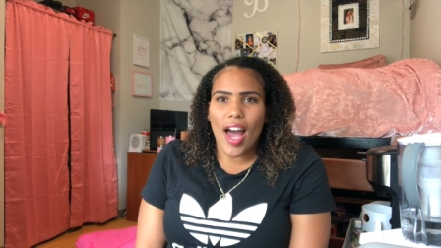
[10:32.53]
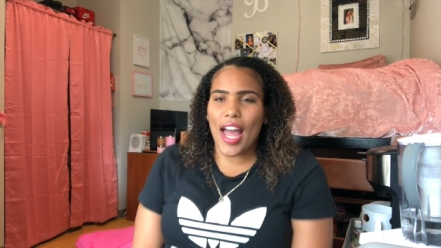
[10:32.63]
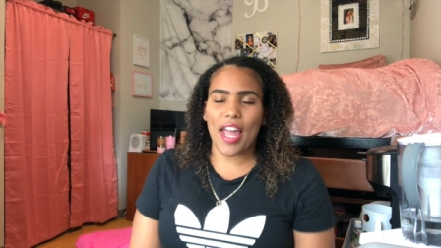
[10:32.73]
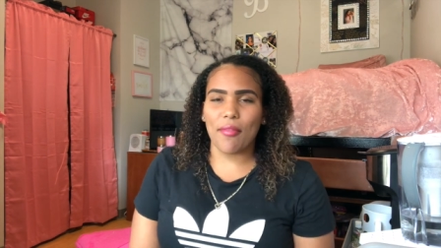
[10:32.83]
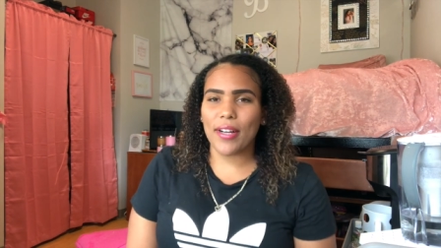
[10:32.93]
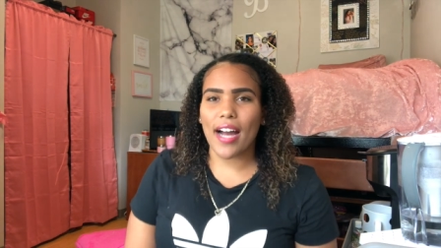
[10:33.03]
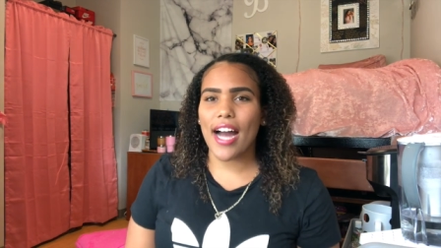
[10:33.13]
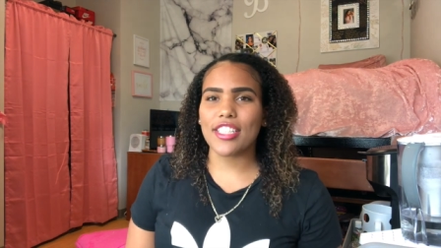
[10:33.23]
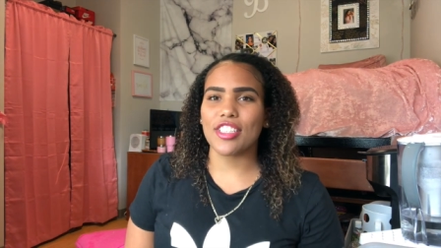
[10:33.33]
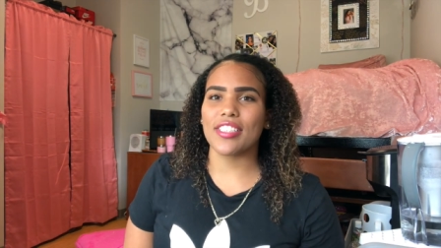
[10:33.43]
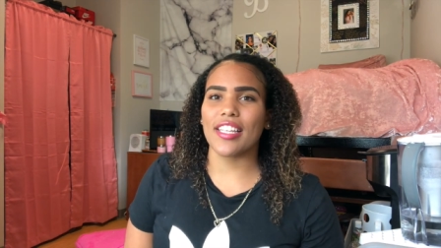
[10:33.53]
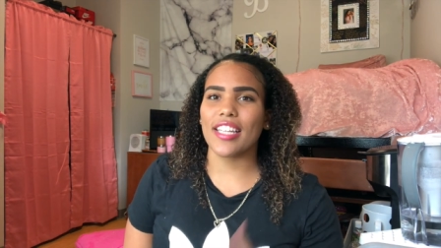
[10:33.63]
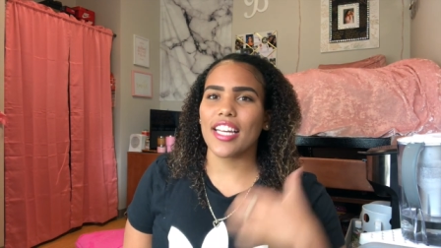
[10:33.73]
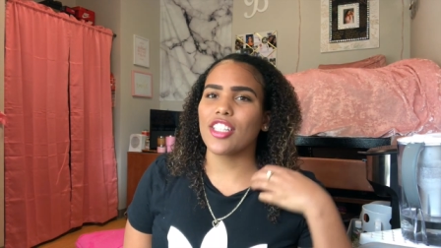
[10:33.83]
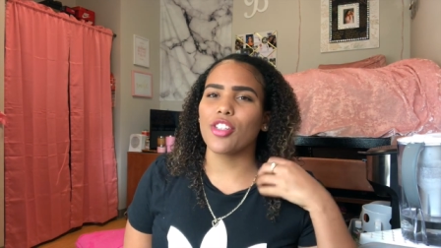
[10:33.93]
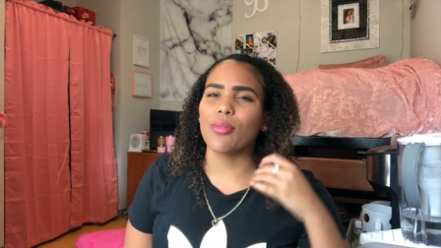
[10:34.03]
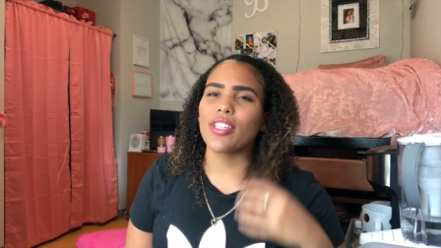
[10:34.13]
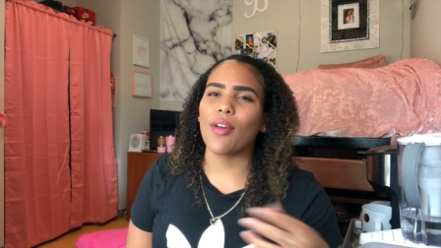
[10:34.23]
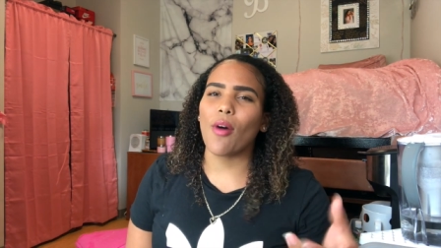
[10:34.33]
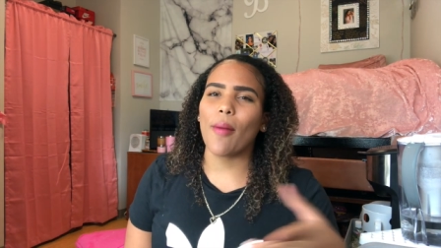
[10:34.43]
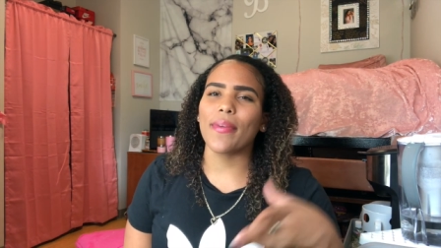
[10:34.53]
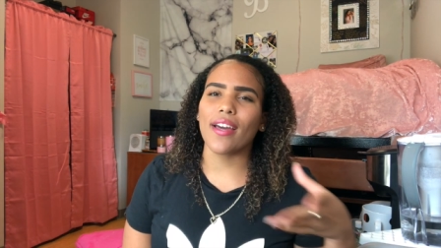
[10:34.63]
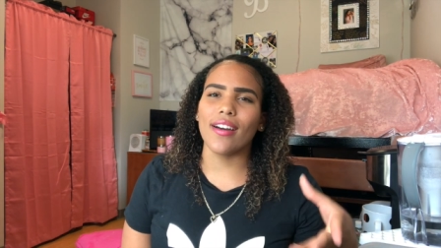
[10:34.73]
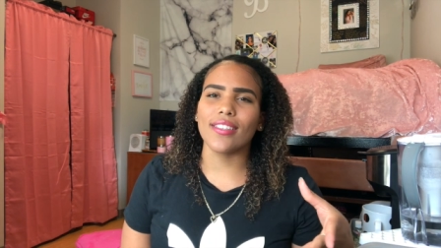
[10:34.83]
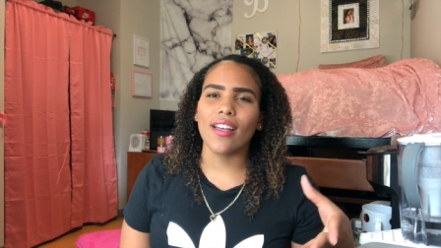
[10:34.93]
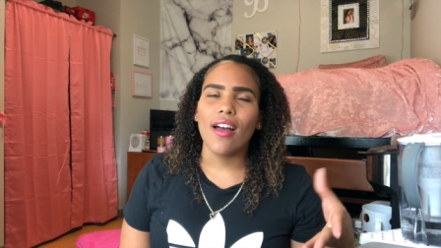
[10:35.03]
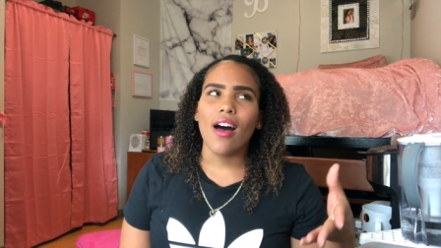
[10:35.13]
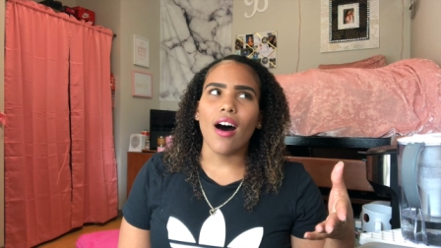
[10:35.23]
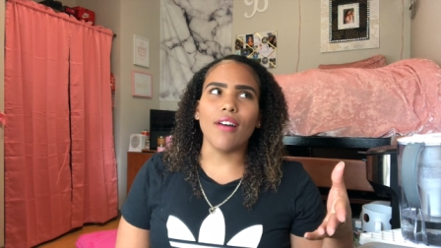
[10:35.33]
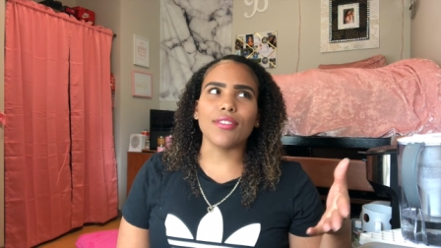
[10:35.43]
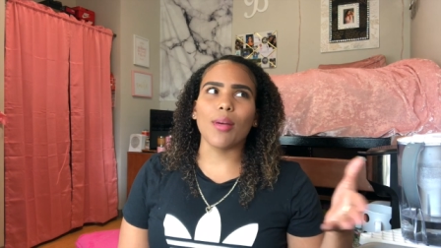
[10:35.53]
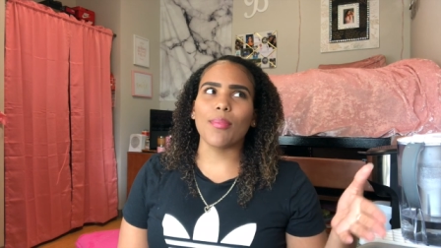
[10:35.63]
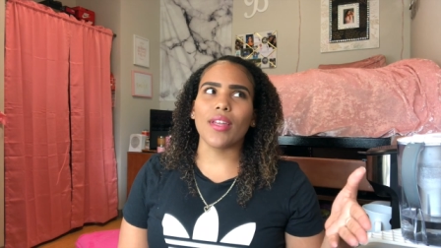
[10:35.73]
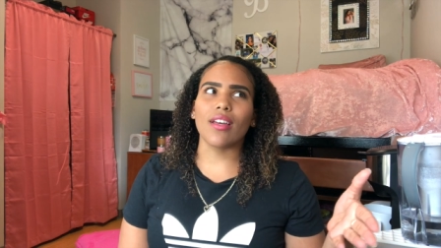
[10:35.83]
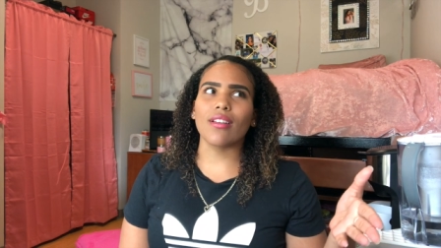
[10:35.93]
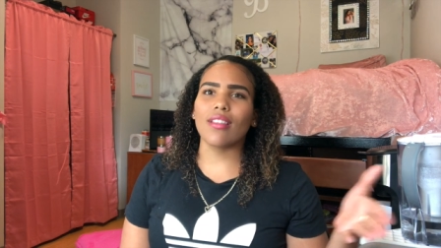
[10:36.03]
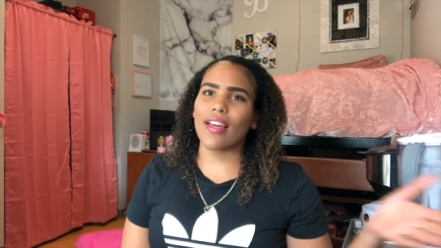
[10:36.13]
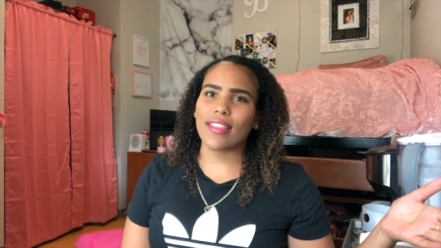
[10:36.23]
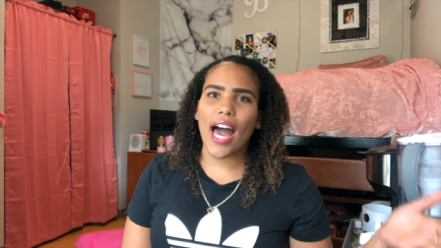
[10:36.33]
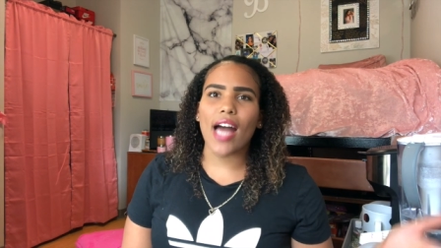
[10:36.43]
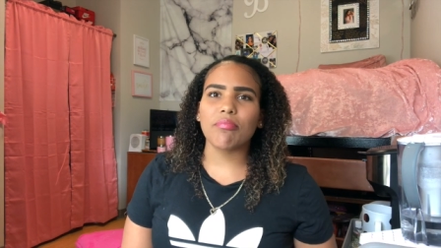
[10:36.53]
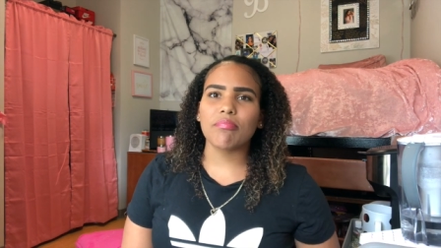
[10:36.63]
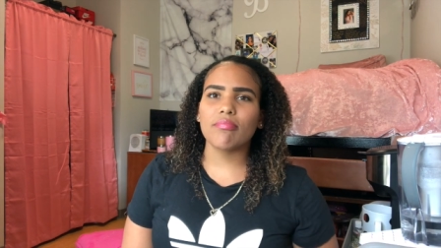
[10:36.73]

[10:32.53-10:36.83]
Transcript: I hate when guys just think they can do what they want because of something like that.